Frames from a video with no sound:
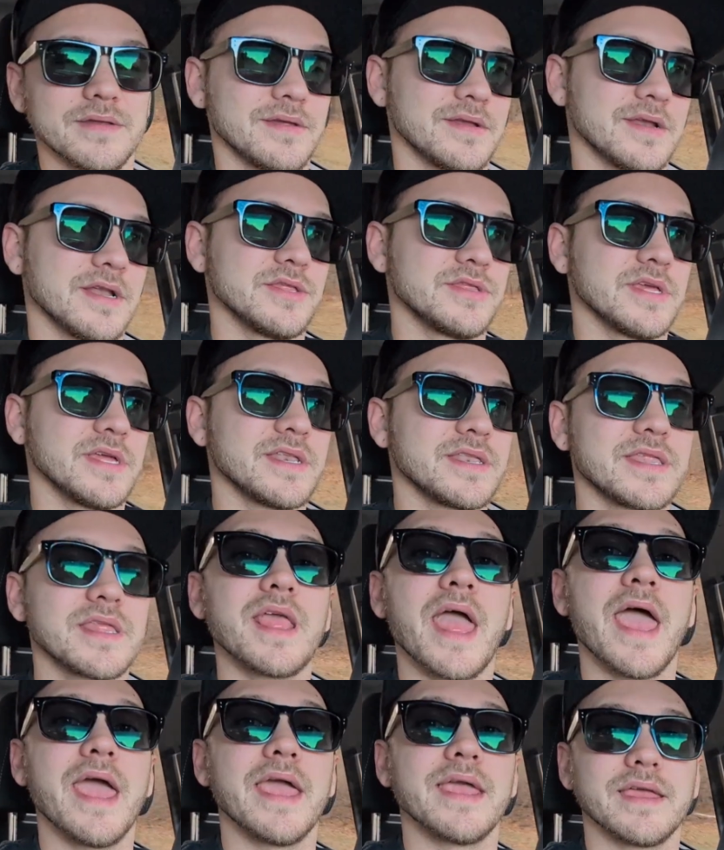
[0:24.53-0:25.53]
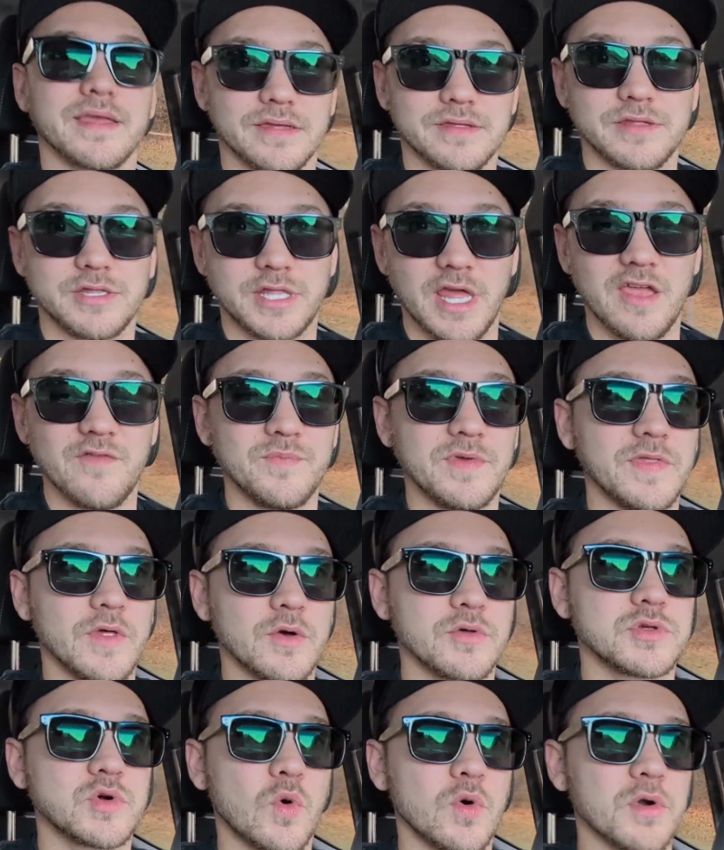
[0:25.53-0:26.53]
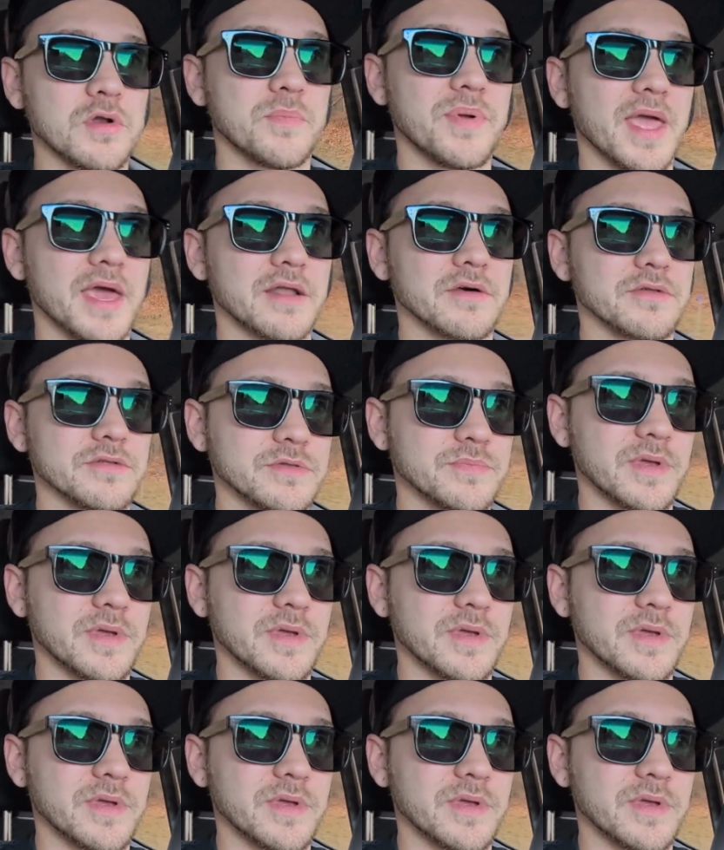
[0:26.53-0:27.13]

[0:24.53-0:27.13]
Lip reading: And I said, hey, save me those quarter panels,